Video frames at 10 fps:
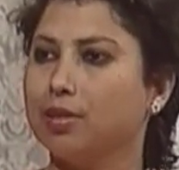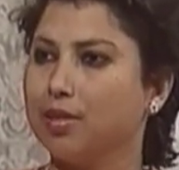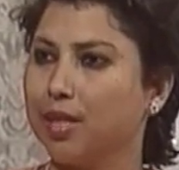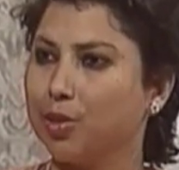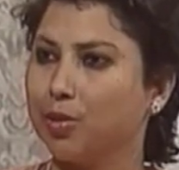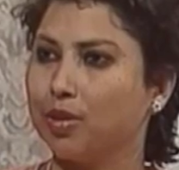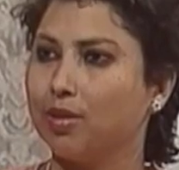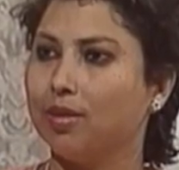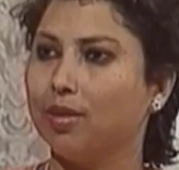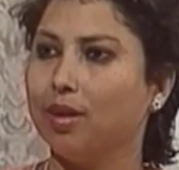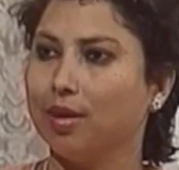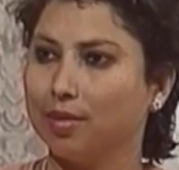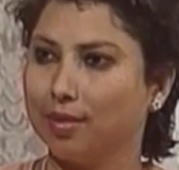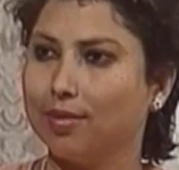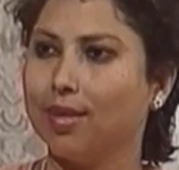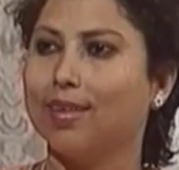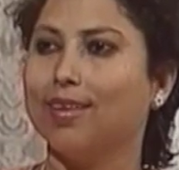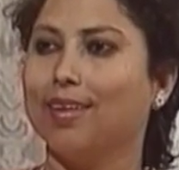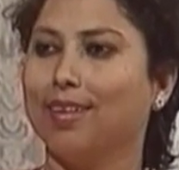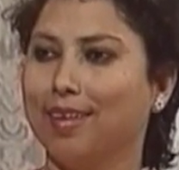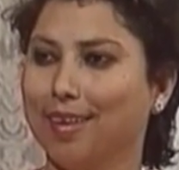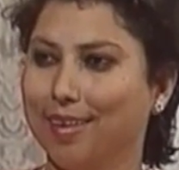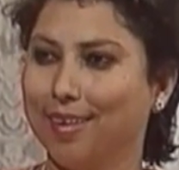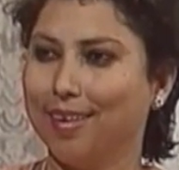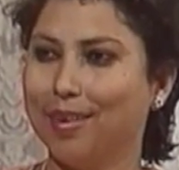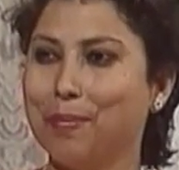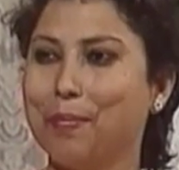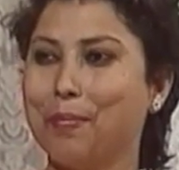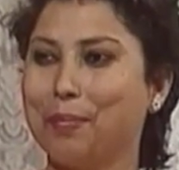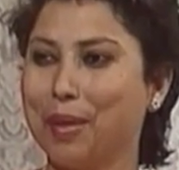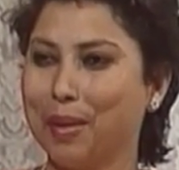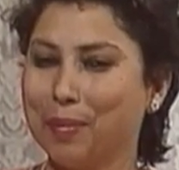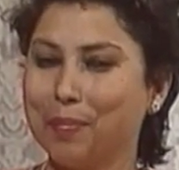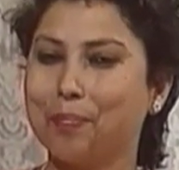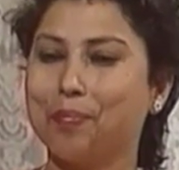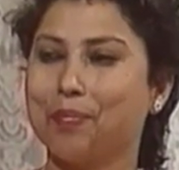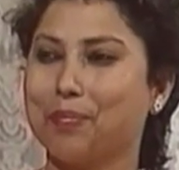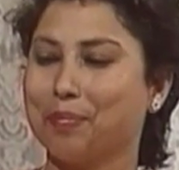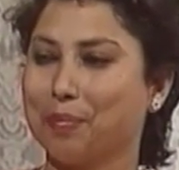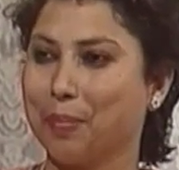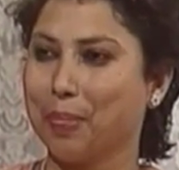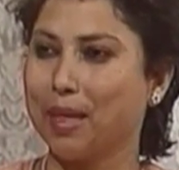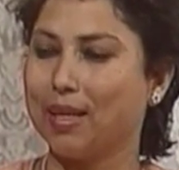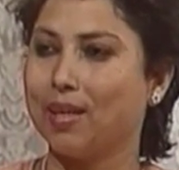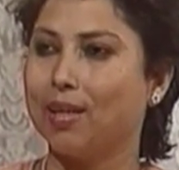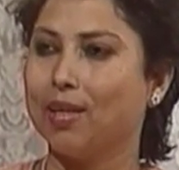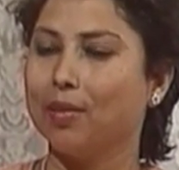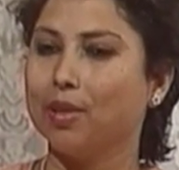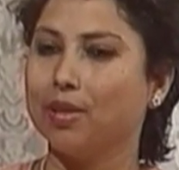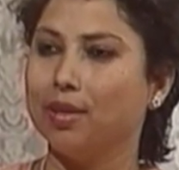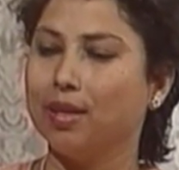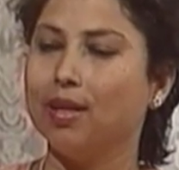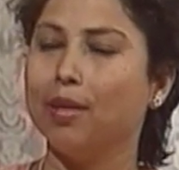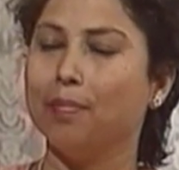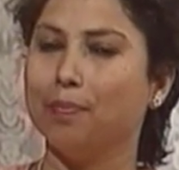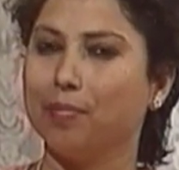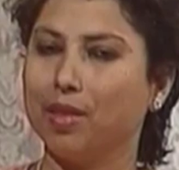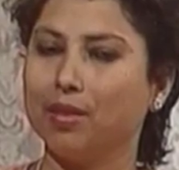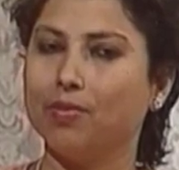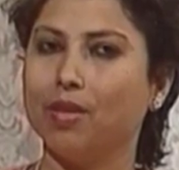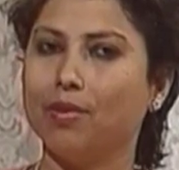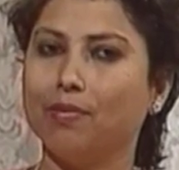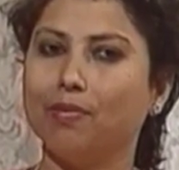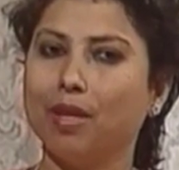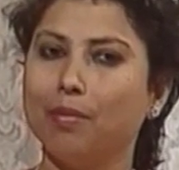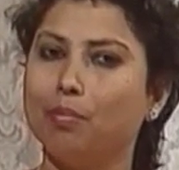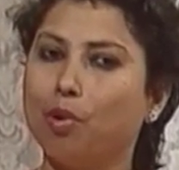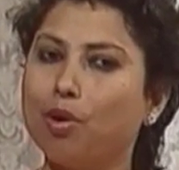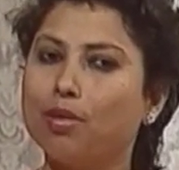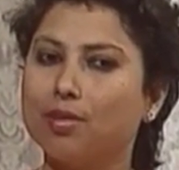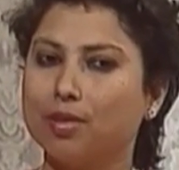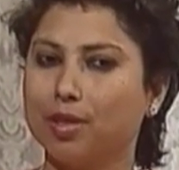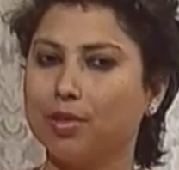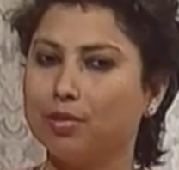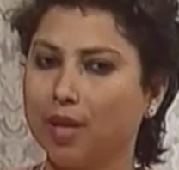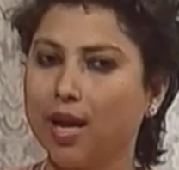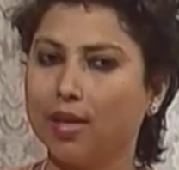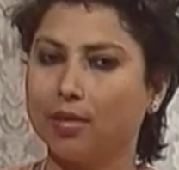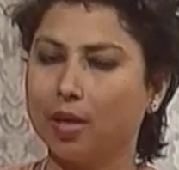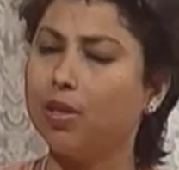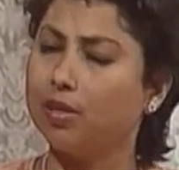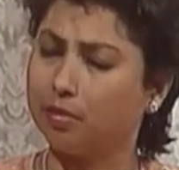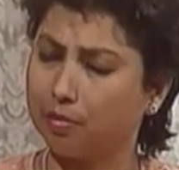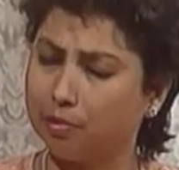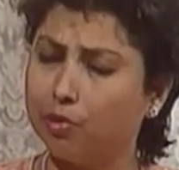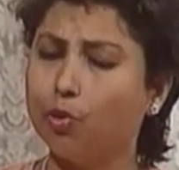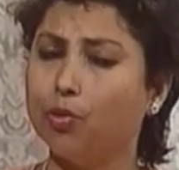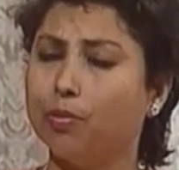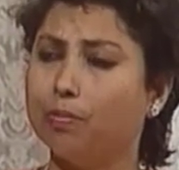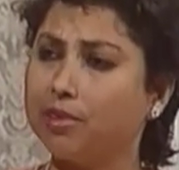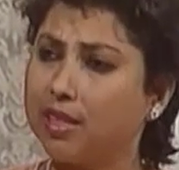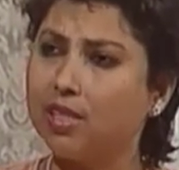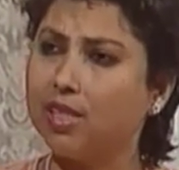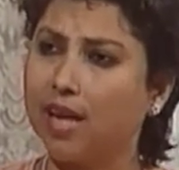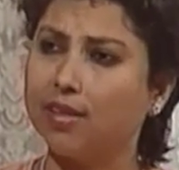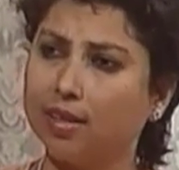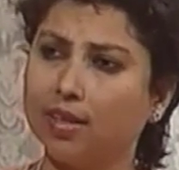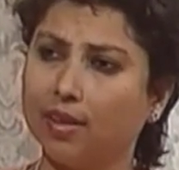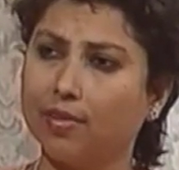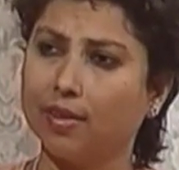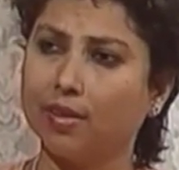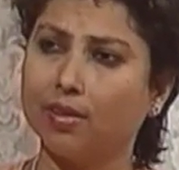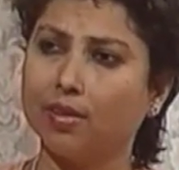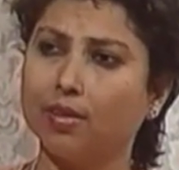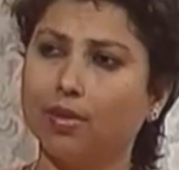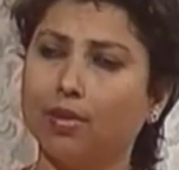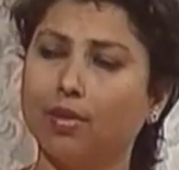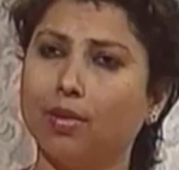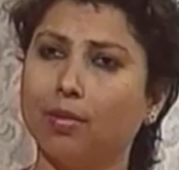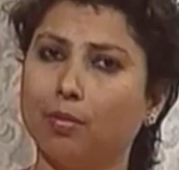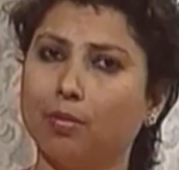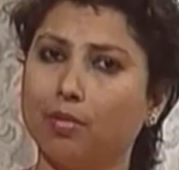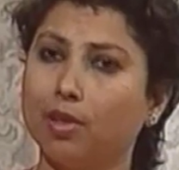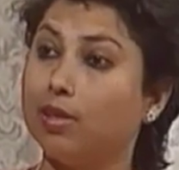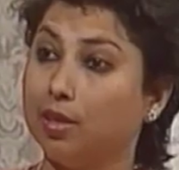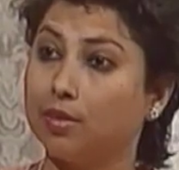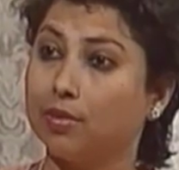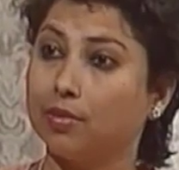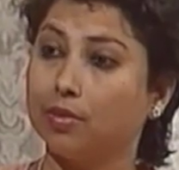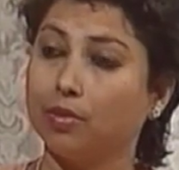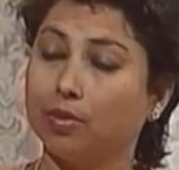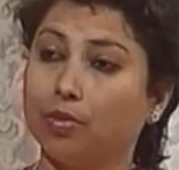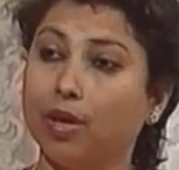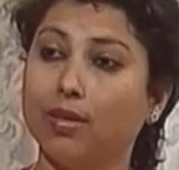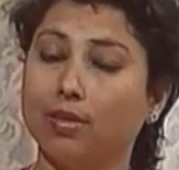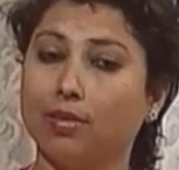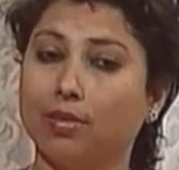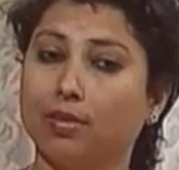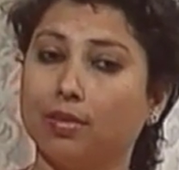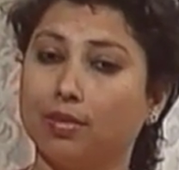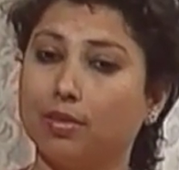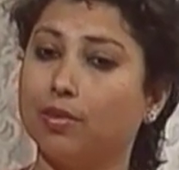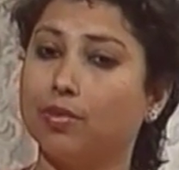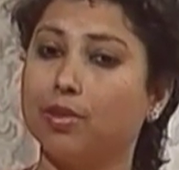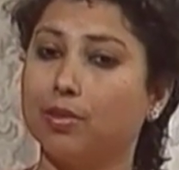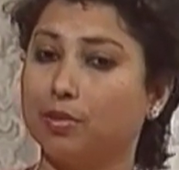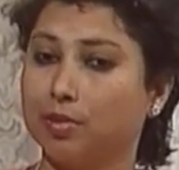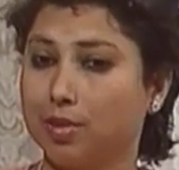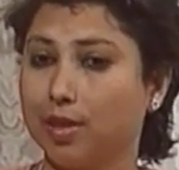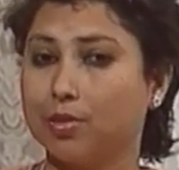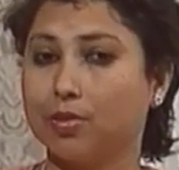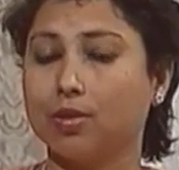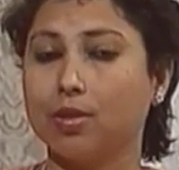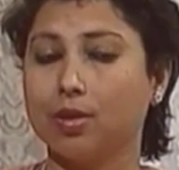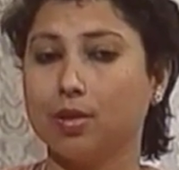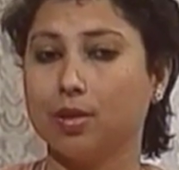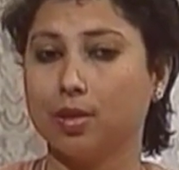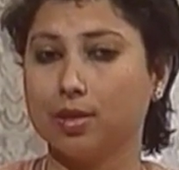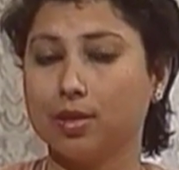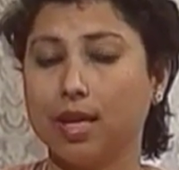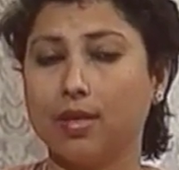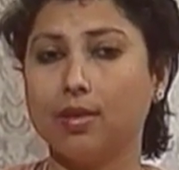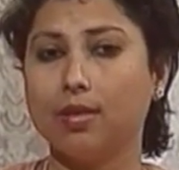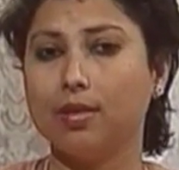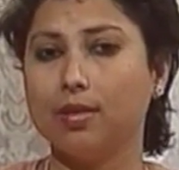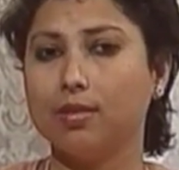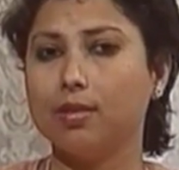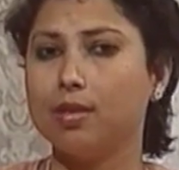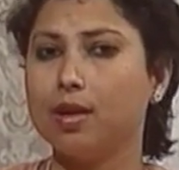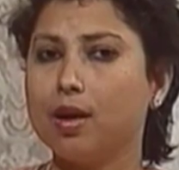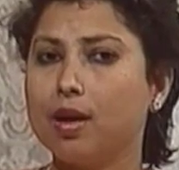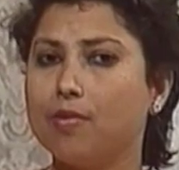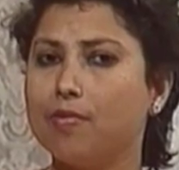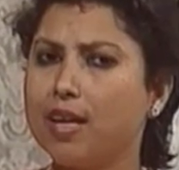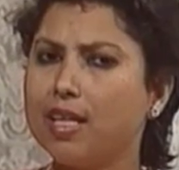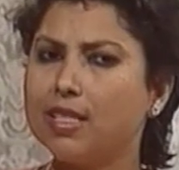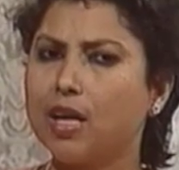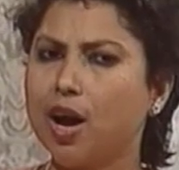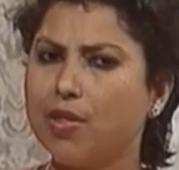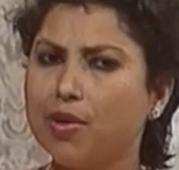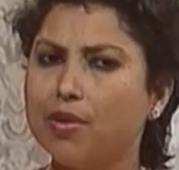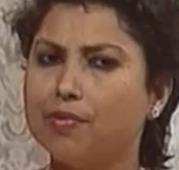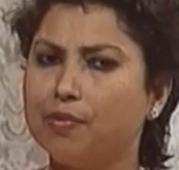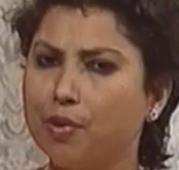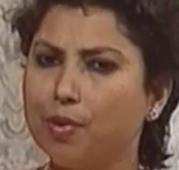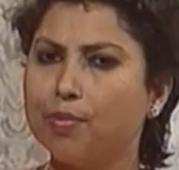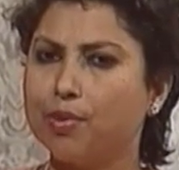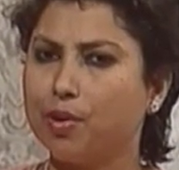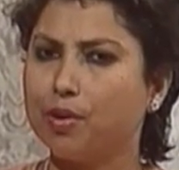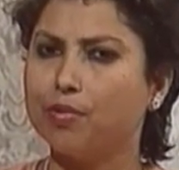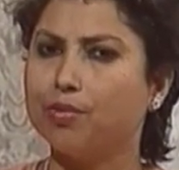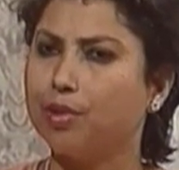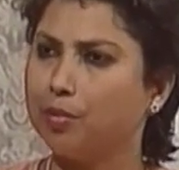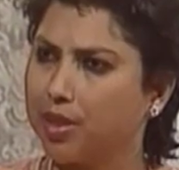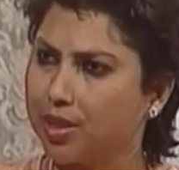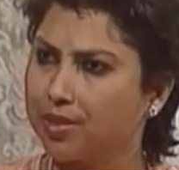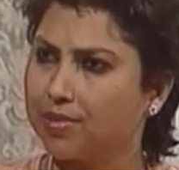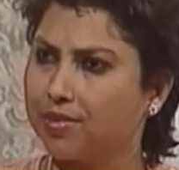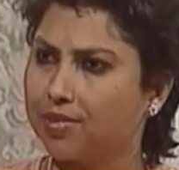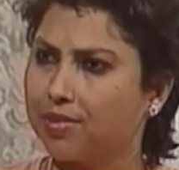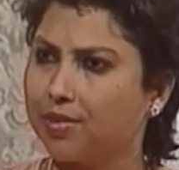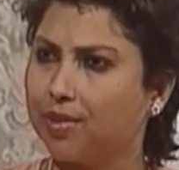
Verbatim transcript: Well, so am I. I still am. Exactly. I wouldn't use the past tense. I think that is a, a very major work yeah. and great work. They, mm-hmm. they, they brought into light. I mean, Foucault single-handedly, I think, did this great uh, service to intellectual understanding that there are various other forms of dominations.